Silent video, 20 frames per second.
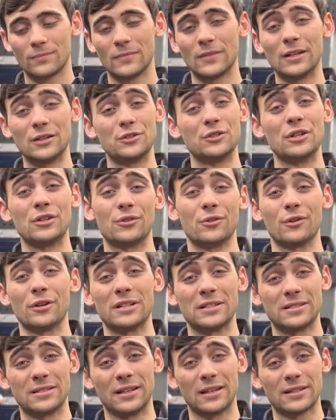a
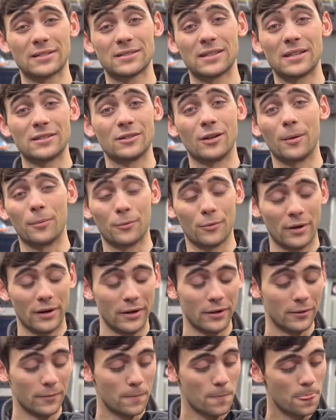G36 that's
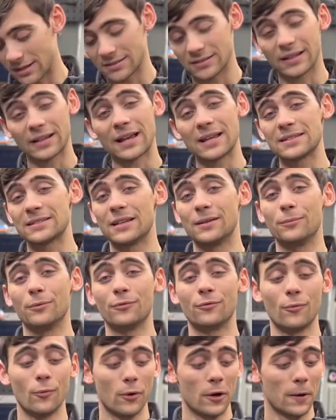upgraded. Like I said
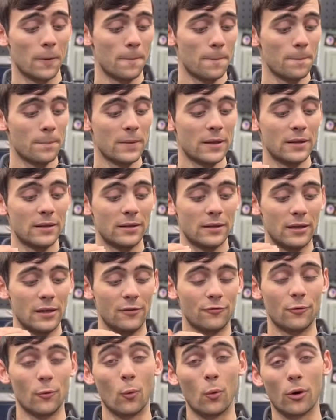before,
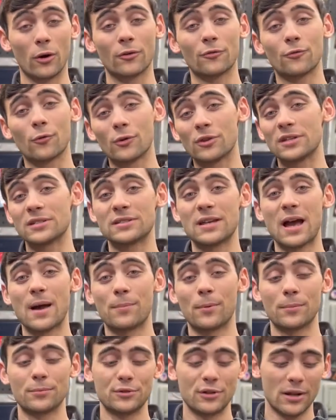if it weren't for this
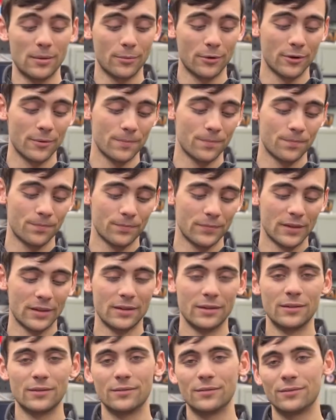hop-up chamber,
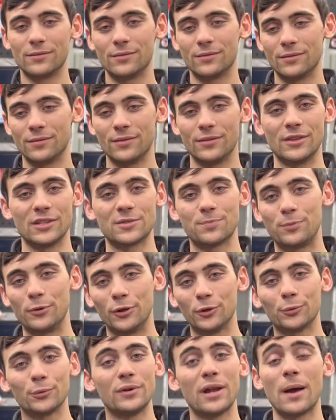this
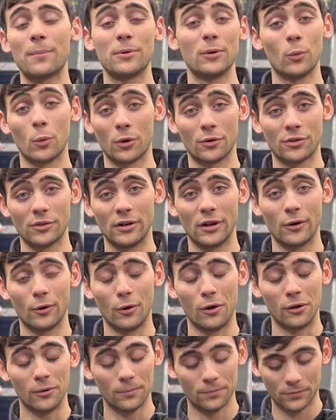build would not be worth it at
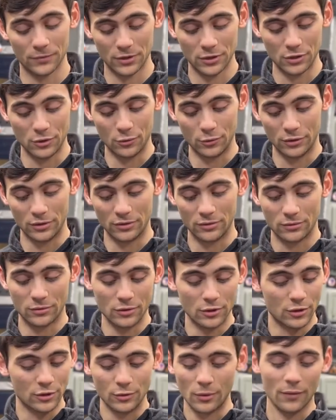all. you
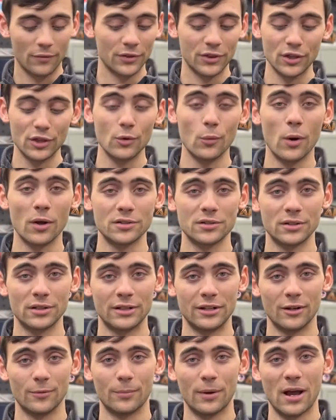could do everything you want to the
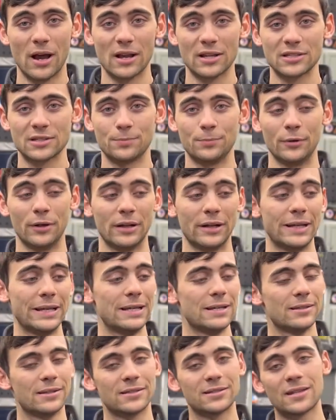gearbox, but
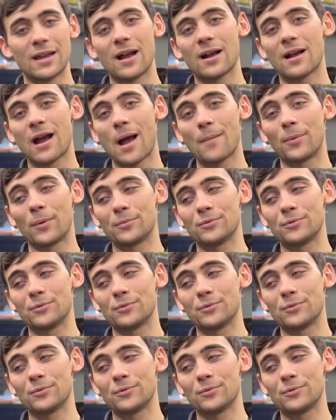the stock hop-up